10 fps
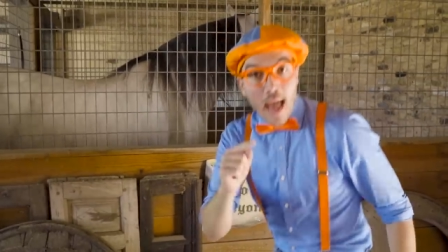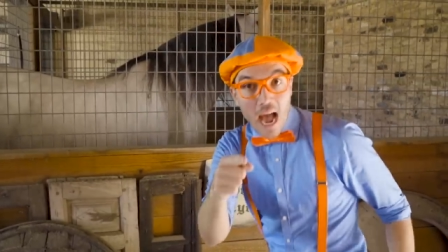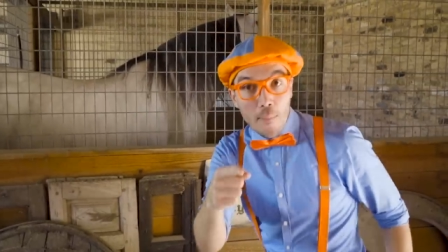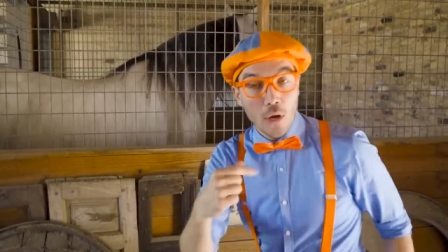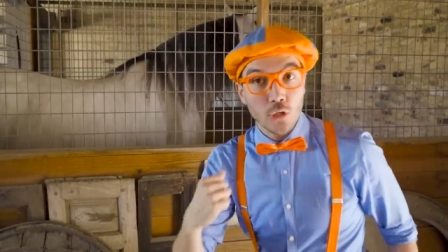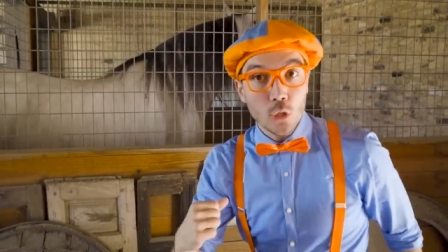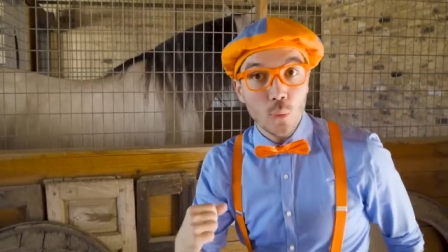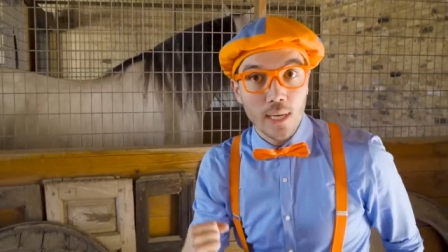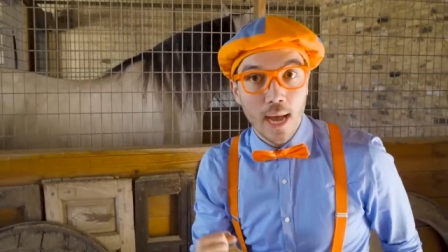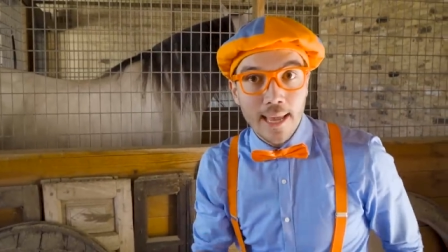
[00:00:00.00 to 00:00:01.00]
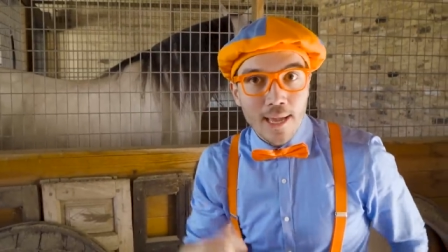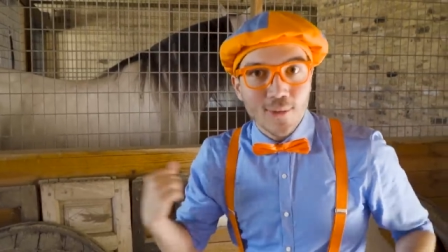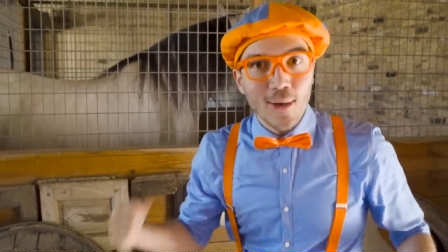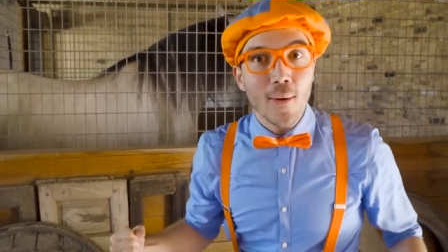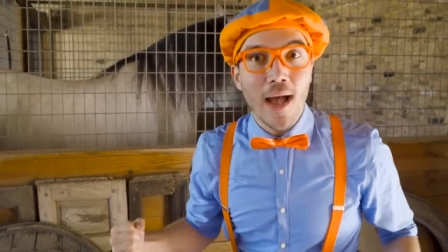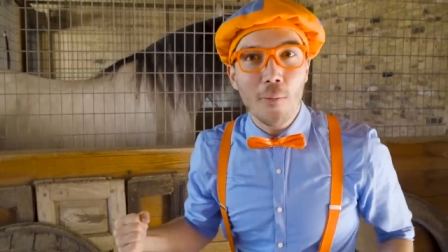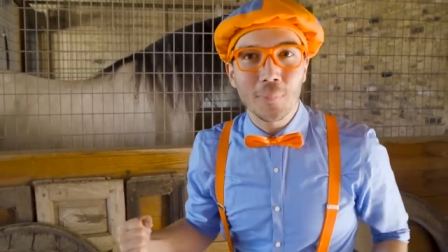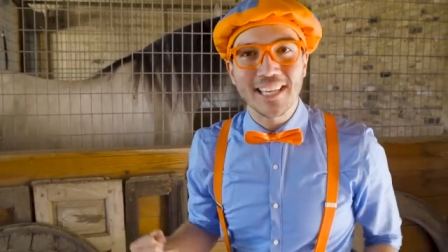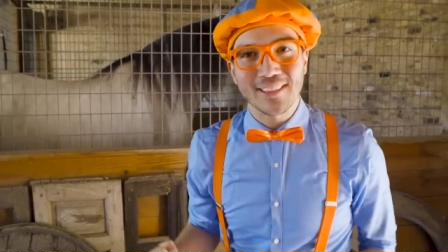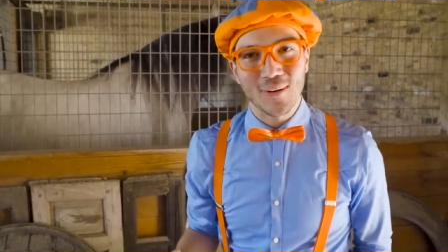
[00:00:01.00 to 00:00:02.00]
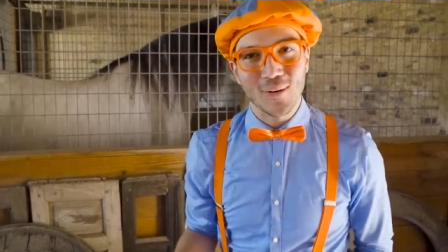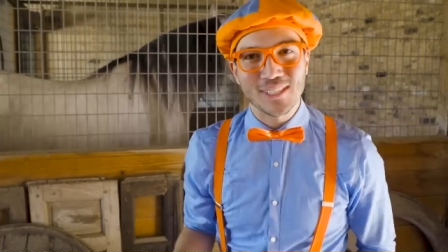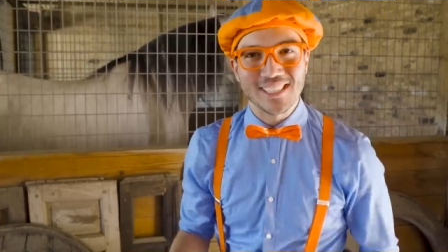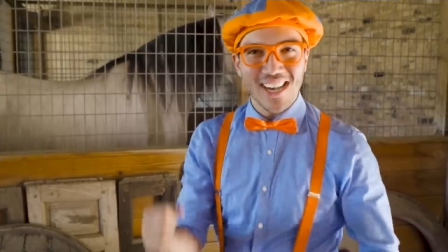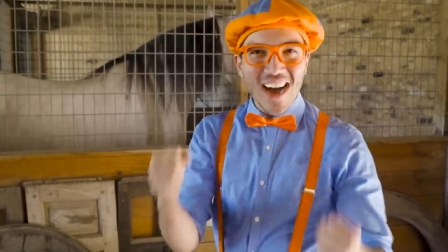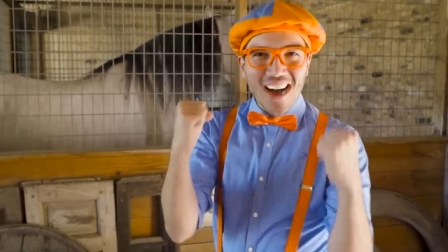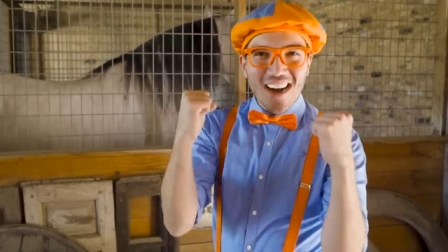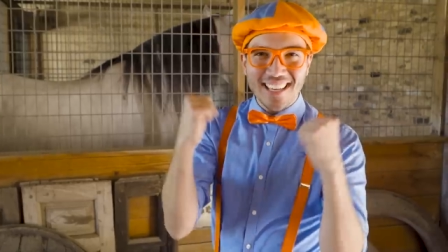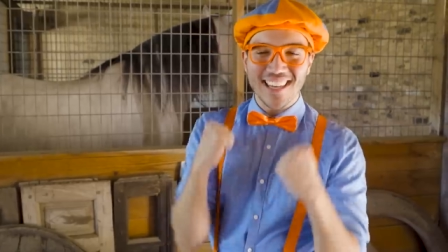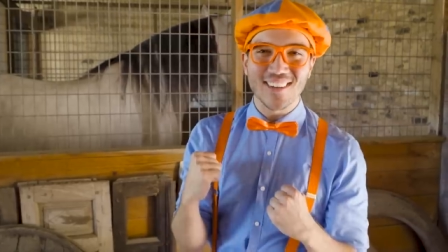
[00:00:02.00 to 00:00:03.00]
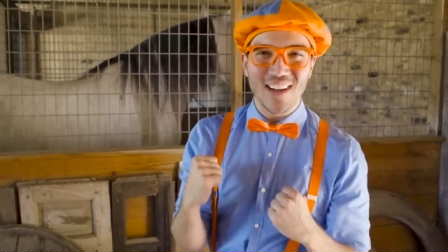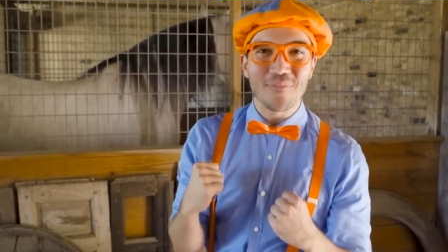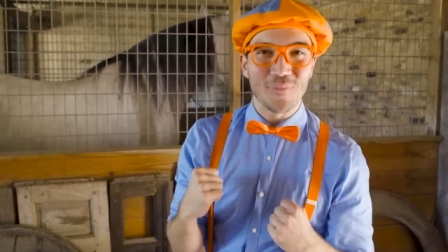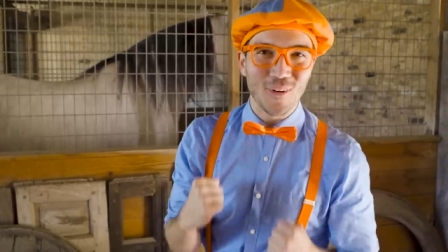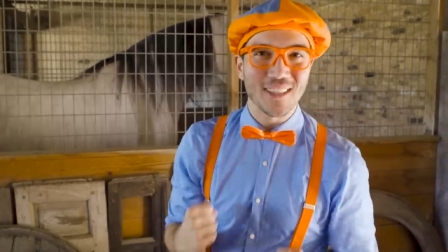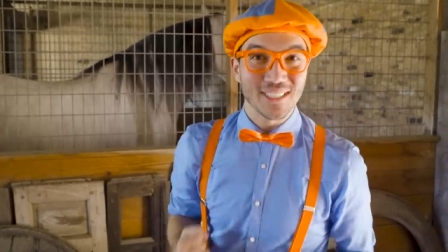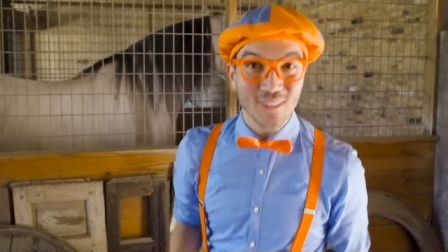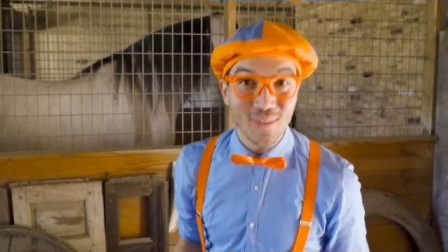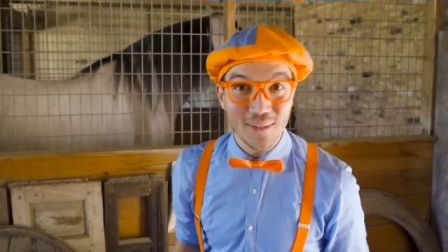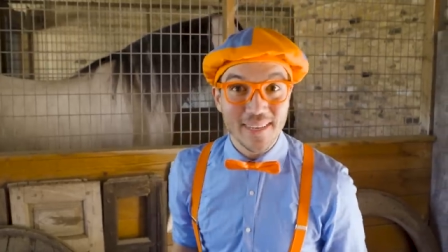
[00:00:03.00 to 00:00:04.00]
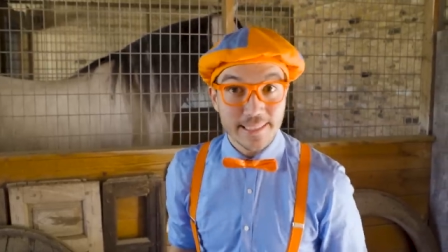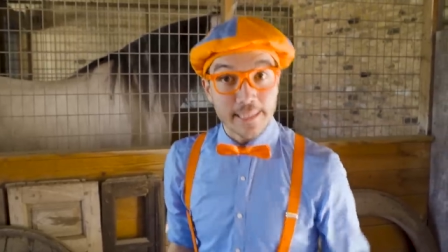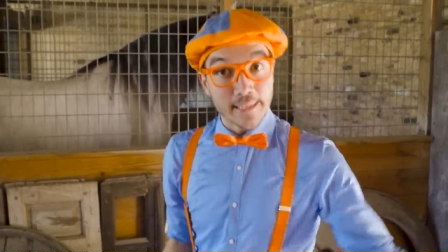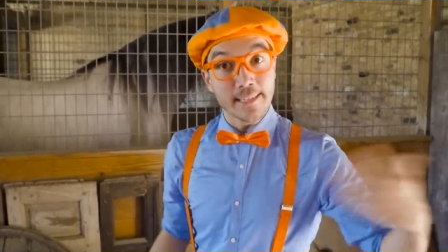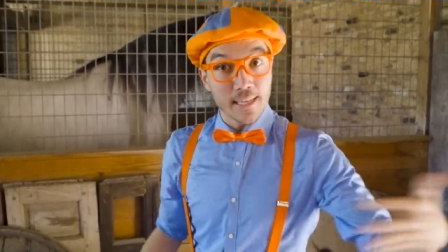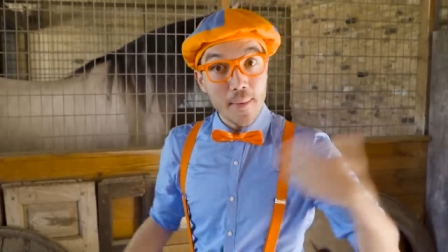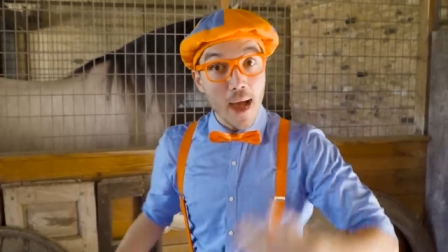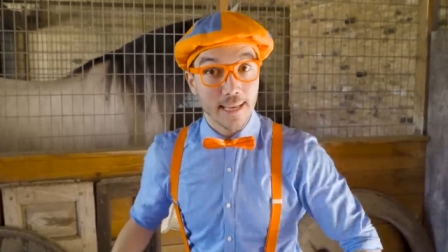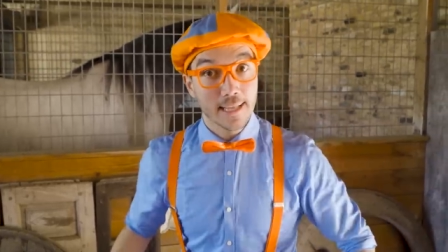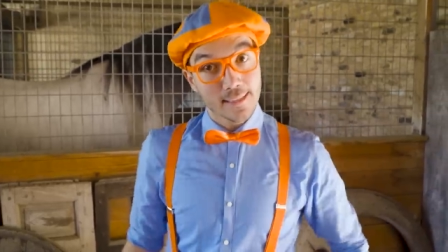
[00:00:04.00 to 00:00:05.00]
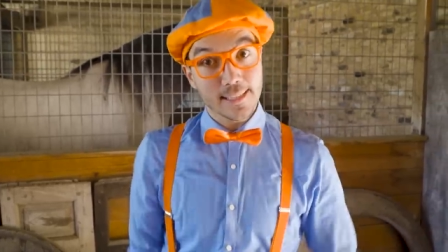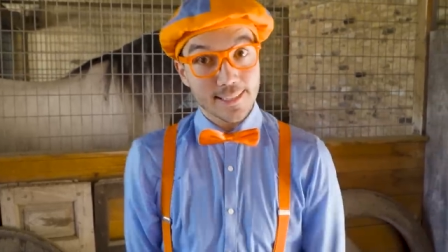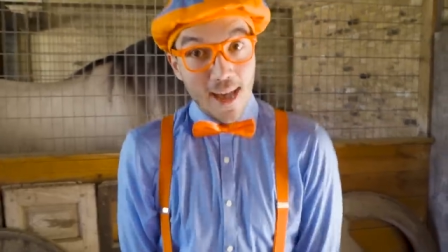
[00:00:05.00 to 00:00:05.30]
how about you and I go help get the horses all geared up for the tournament? Come on, let's